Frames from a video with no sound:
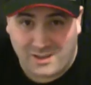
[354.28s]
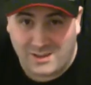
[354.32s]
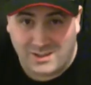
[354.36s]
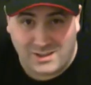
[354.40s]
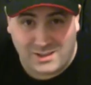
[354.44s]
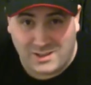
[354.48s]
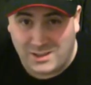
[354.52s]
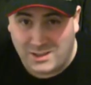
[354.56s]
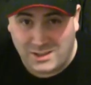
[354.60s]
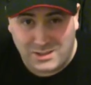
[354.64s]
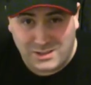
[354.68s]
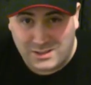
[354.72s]

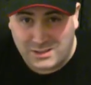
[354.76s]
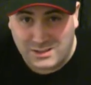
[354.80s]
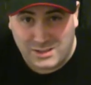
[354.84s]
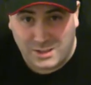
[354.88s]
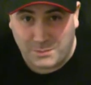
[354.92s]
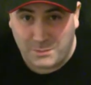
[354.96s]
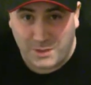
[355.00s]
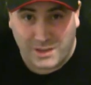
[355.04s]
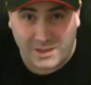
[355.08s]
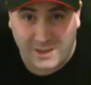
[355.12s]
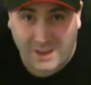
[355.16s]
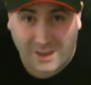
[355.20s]

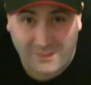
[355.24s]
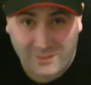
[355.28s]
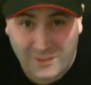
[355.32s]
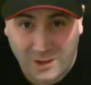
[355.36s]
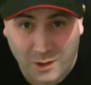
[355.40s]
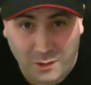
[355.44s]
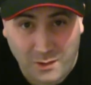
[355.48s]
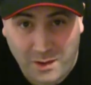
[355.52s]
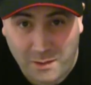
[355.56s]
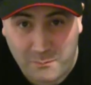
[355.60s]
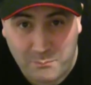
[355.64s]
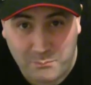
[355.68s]
I'm going to have to
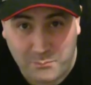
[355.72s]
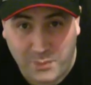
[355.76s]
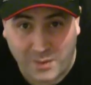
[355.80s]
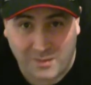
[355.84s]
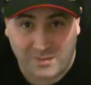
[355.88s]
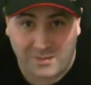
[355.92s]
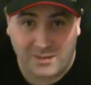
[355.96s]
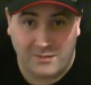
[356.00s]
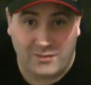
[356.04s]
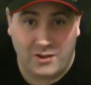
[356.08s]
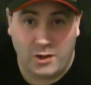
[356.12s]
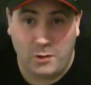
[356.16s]
go out and
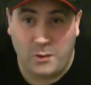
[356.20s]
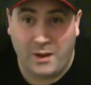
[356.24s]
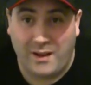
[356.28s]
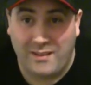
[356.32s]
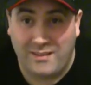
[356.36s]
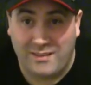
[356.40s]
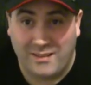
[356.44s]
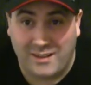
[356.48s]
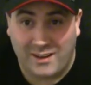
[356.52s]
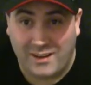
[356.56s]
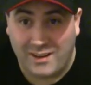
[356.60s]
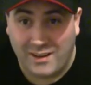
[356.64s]
bust a few
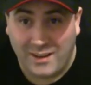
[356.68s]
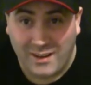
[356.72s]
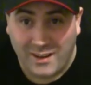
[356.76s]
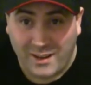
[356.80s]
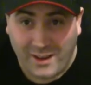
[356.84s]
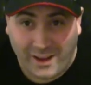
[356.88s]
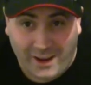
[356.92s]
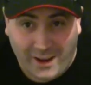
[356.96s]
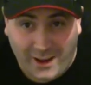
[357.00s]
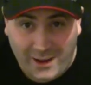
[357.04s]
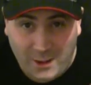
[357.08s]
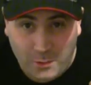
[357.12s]
heads later.
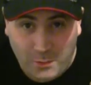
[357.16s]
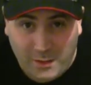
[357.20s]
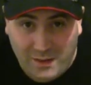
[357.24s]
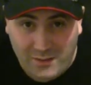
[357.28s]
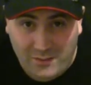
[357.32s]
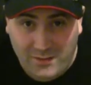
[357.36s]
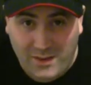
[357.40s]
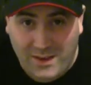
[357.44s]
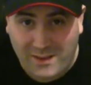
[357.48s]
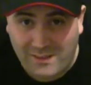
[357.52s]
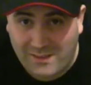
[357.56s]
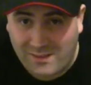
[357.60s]
Anyway,
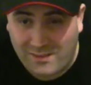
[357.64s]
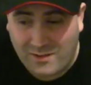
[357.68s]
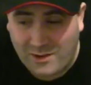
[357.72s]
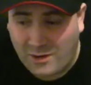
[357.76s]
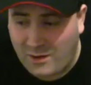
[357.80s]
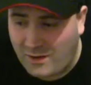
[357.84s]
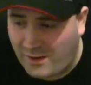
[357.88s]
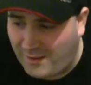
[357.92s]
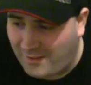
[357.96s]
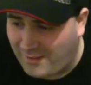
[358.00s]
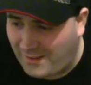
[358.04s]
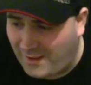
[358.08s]
thanks
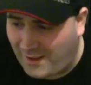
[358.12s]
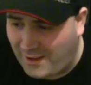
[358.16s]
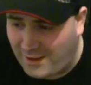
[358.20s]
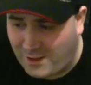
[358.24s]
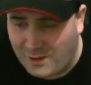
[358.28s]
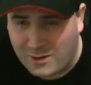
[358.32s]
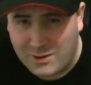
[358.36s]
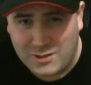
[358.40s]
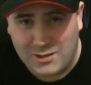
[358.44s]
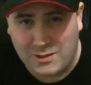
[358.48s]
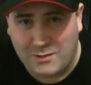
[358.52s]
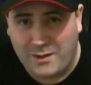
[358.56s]
guys and
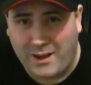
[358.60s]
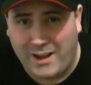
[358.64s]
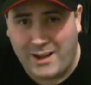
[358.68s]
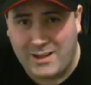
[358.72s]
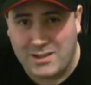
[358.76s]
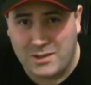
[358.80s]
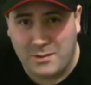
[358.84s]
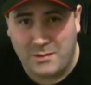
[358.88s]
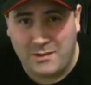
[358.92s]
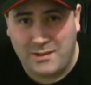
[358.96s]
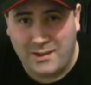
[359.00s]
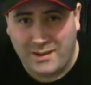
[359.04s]
I shall
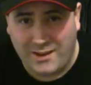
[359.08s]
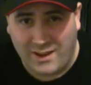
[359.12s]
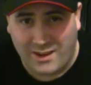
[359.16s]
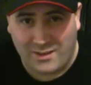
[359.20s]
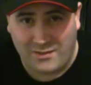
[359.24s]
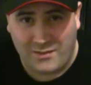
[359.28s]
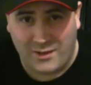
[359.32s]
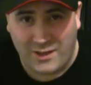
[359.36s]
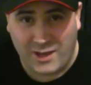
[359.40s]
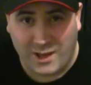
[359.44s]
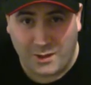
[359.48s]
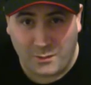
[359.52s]
catch you in the next
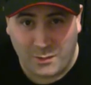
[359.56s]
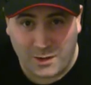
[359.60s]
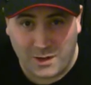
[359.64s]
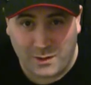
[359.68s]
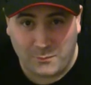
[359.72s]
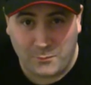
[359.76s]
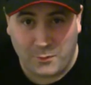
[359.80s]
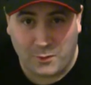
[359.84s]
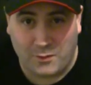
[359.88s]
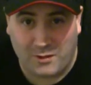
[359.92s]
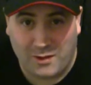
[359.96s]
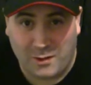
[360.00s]
video and
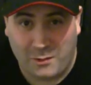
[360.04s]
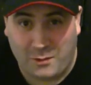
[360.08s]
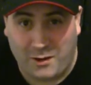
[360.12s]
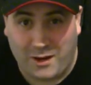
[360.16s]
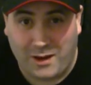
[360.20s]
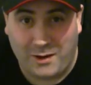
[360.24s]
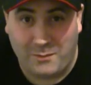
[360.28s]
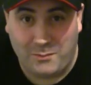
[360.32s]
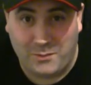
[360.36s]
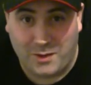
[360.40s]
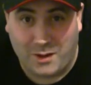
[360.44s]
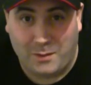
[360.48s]
I'm not so
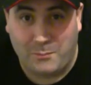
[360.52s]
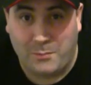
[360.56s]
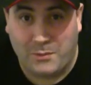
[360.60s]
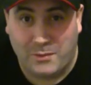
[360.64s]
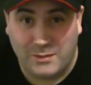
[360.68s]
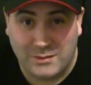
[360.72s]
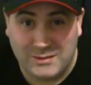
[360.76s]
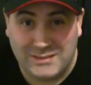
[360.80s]
hyped up.